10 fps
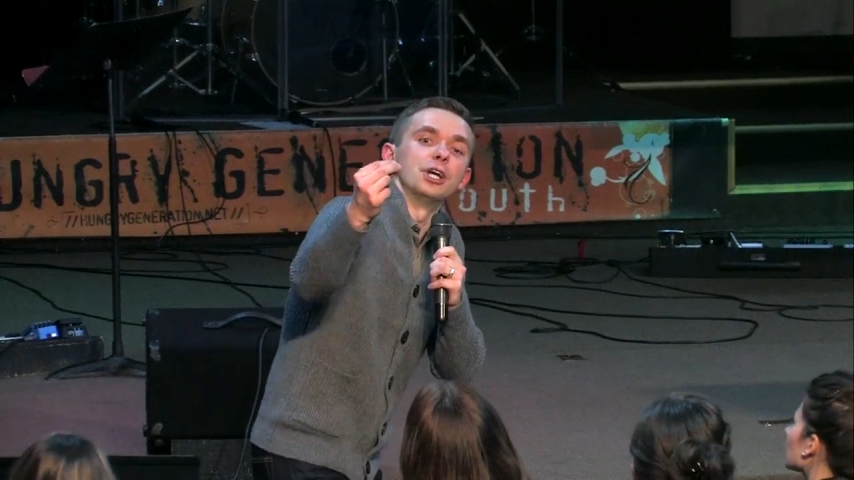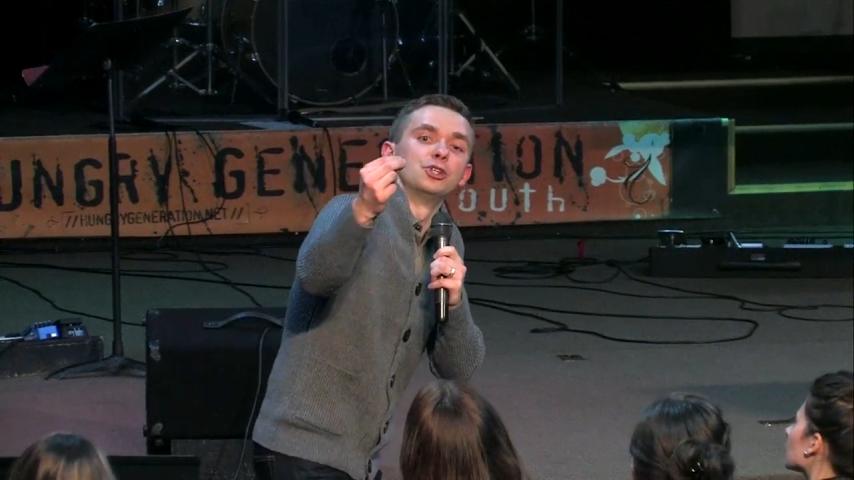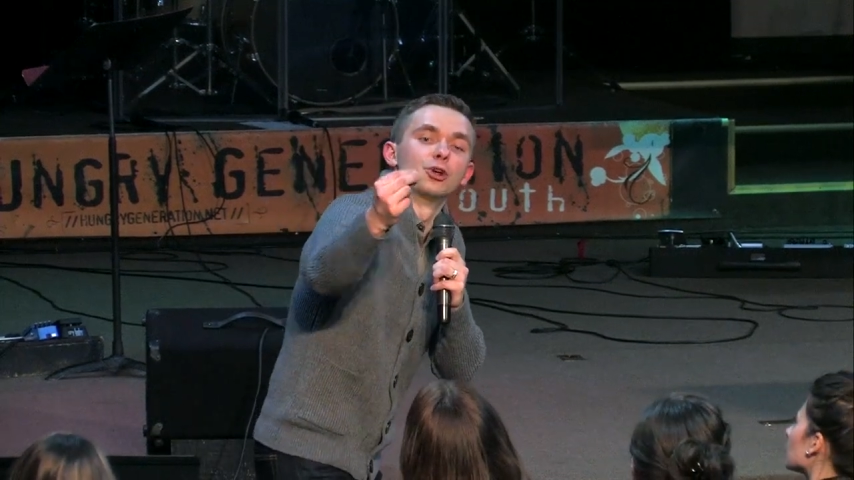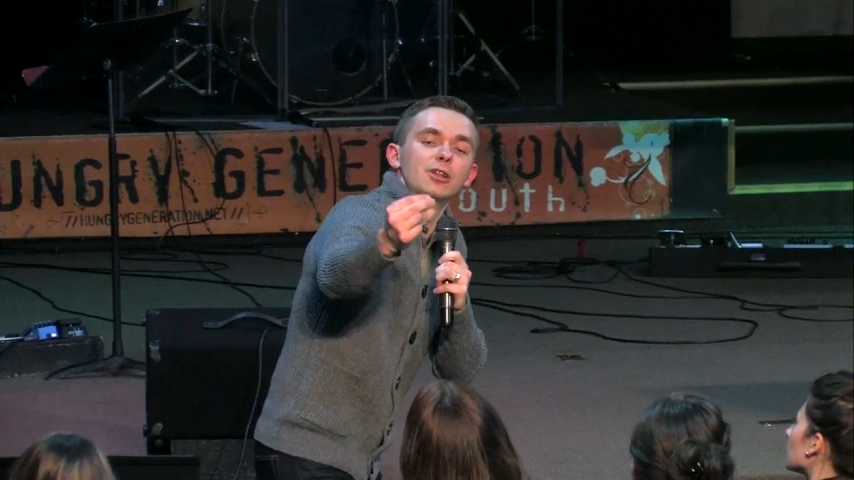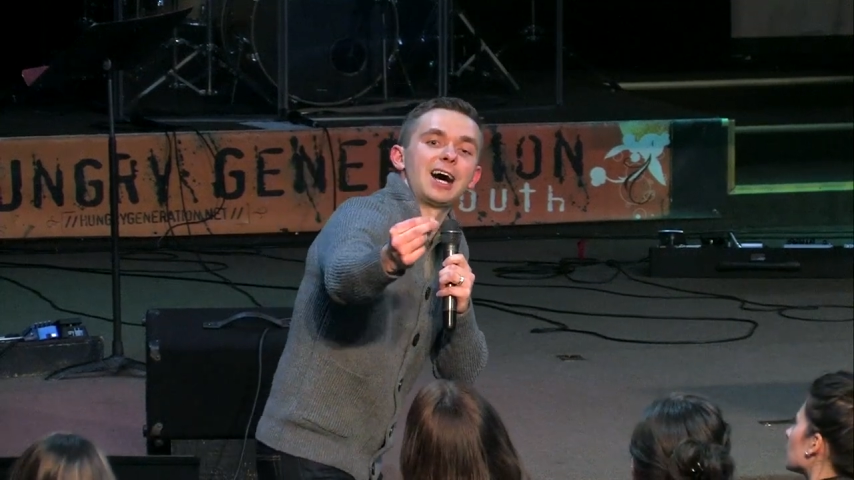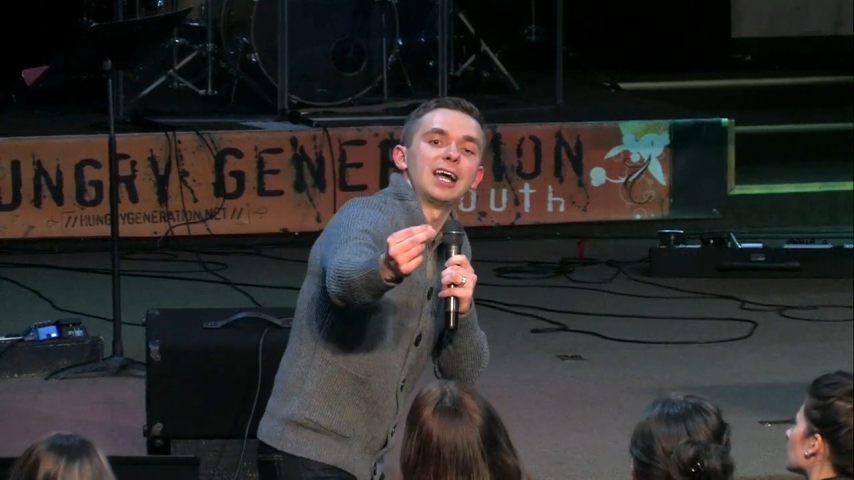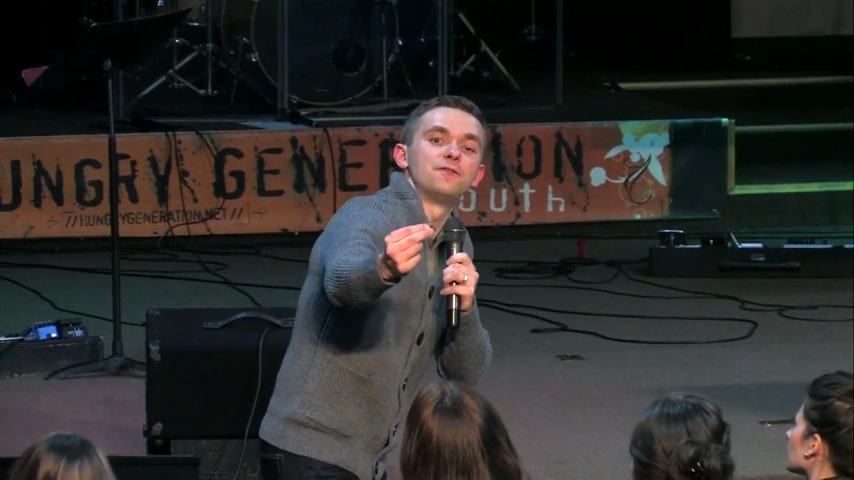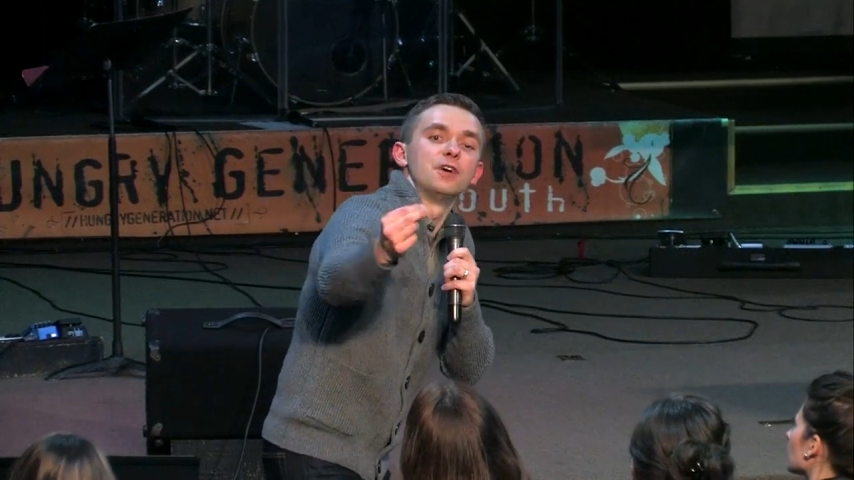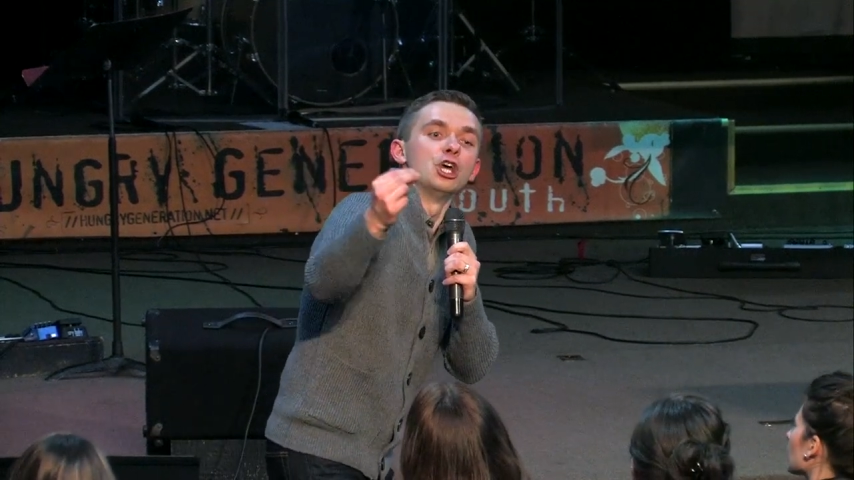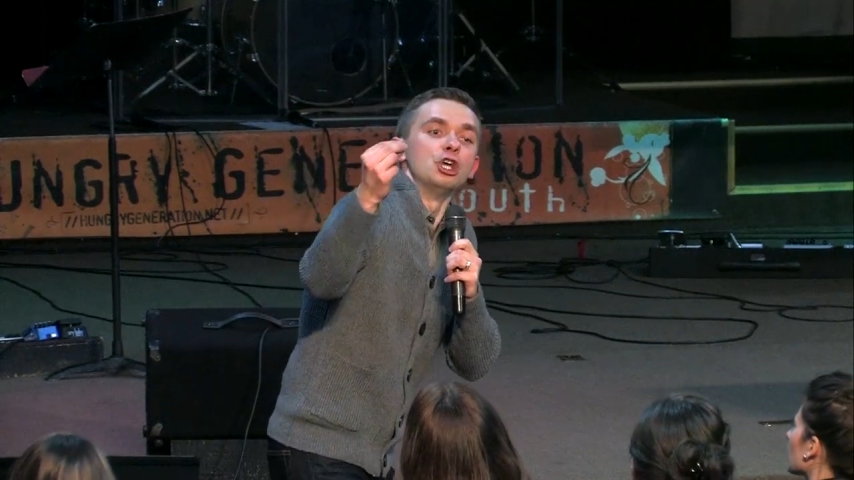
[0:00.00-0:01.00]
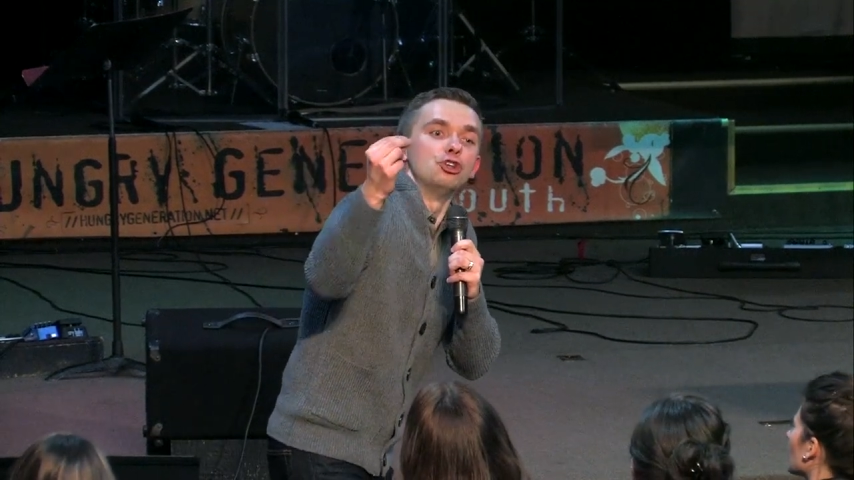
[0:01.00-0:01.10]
in your life.